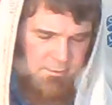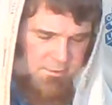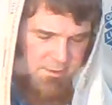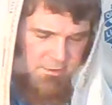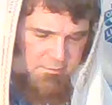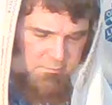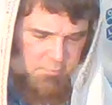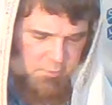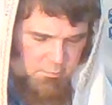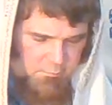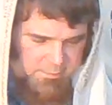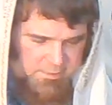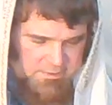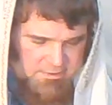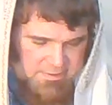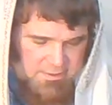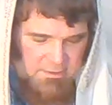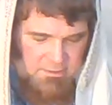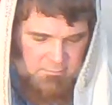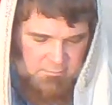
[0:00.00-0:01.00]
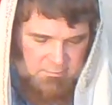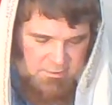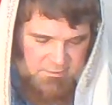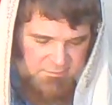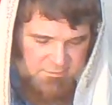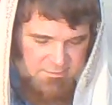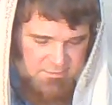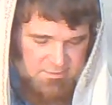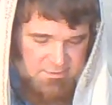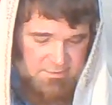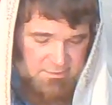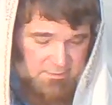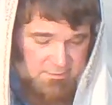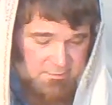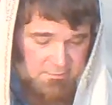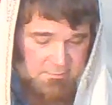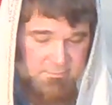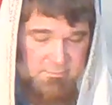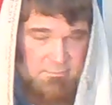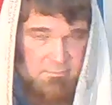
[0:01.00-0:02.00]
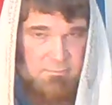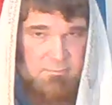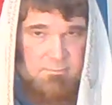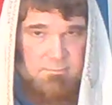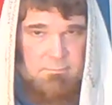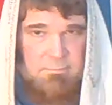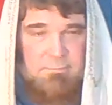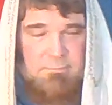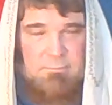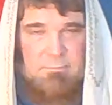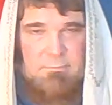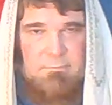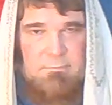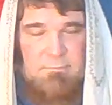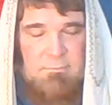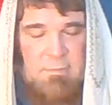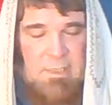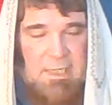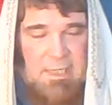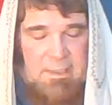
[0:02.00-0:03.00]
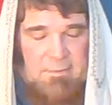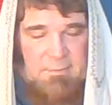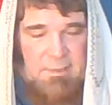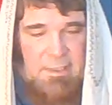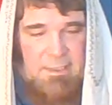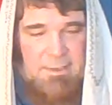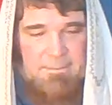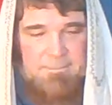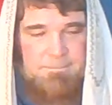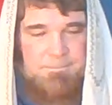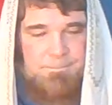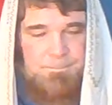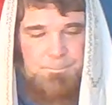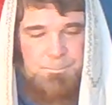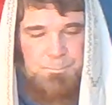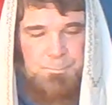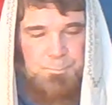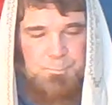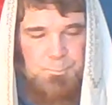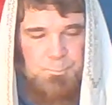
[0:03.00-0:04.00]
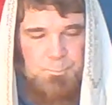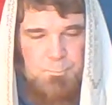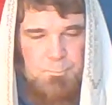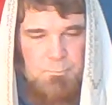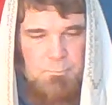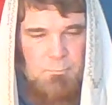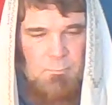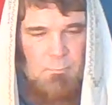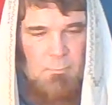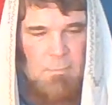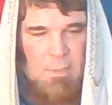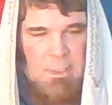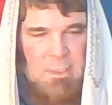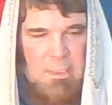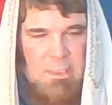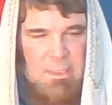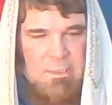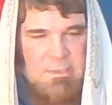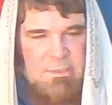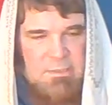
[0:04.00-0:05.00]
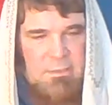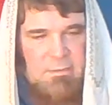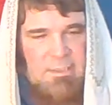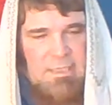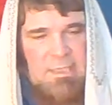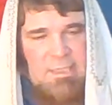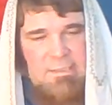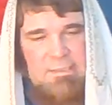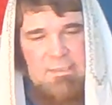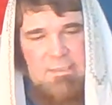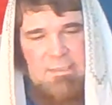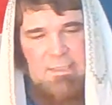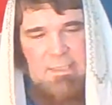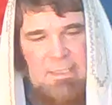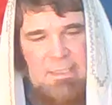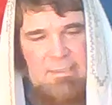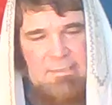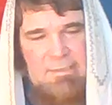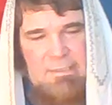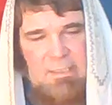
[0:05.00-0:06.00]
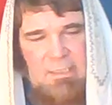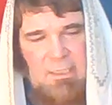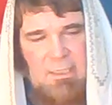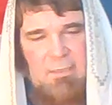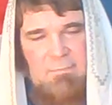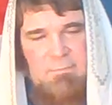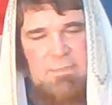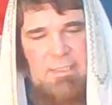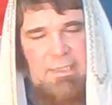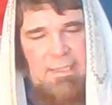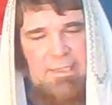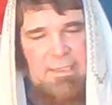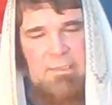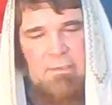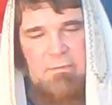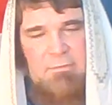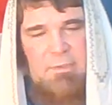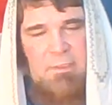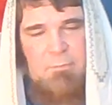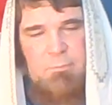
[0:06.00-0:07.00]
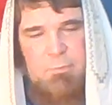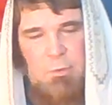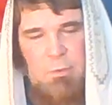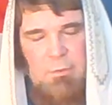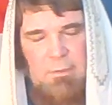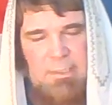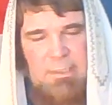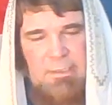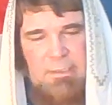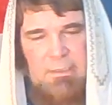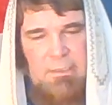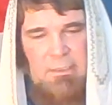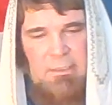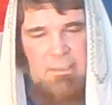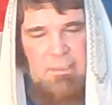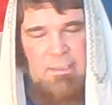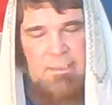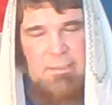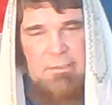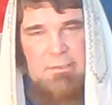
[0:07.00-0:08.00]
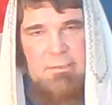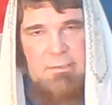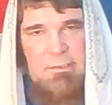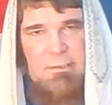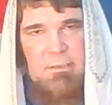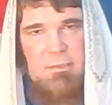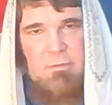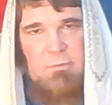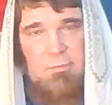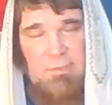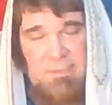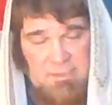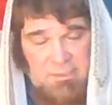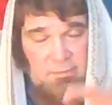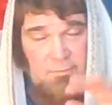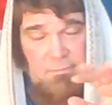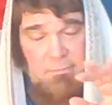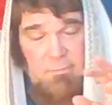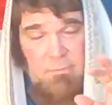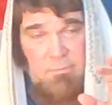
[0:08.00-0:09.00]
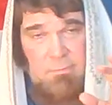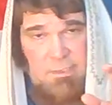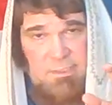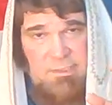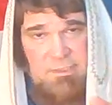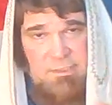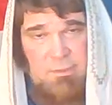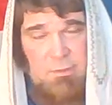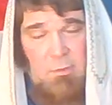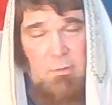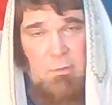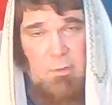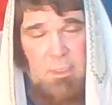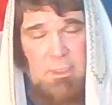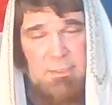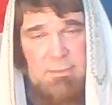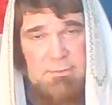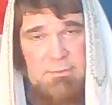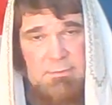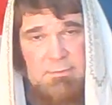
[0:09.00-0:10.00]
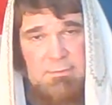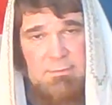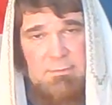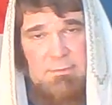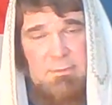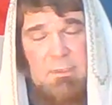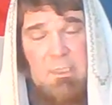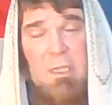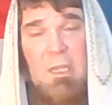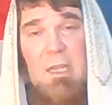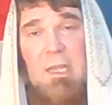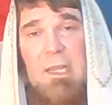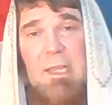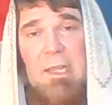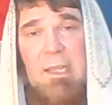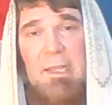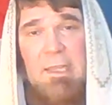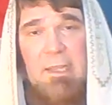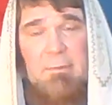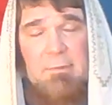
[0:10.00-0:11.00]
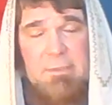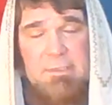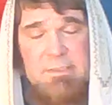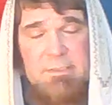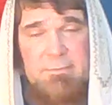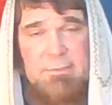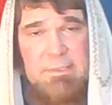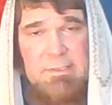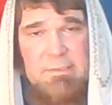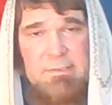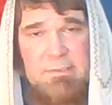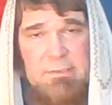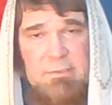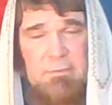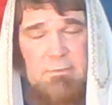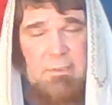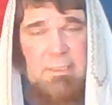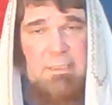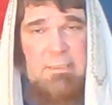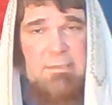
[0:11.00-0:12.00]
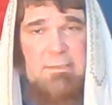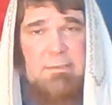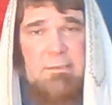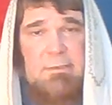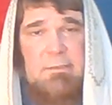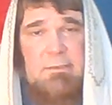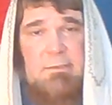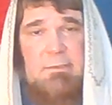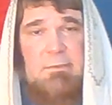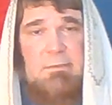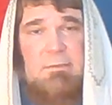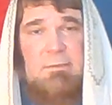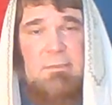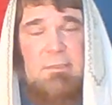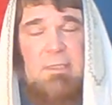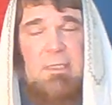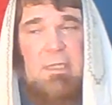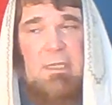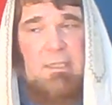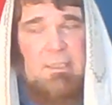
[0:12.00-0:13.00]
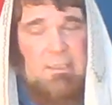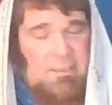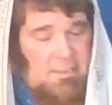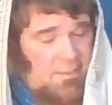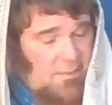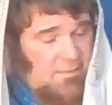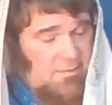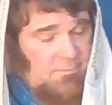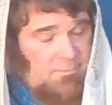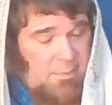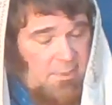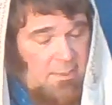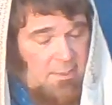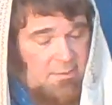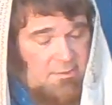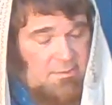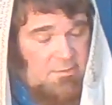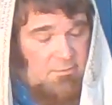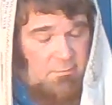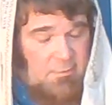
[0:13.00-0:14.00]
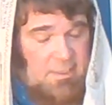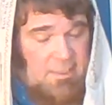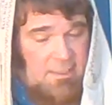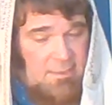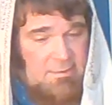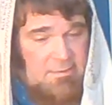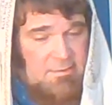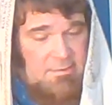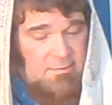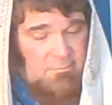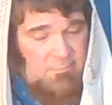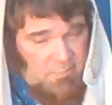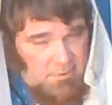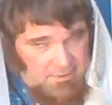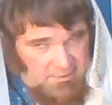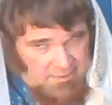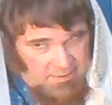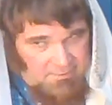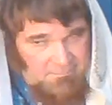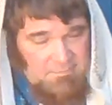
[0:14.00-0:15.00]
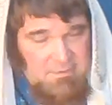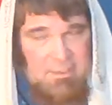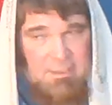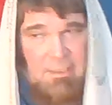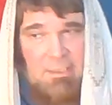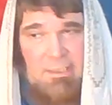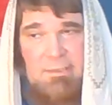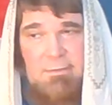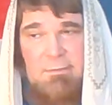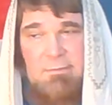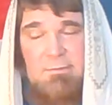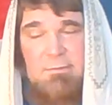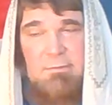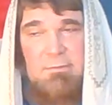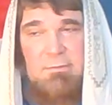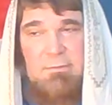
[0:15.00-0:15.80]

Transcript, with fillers: that will be dealt with soon. Amen. So he's he's come to heal the brokenhearted, res, restore. He wants to restore us. These pick squeaks and what they've done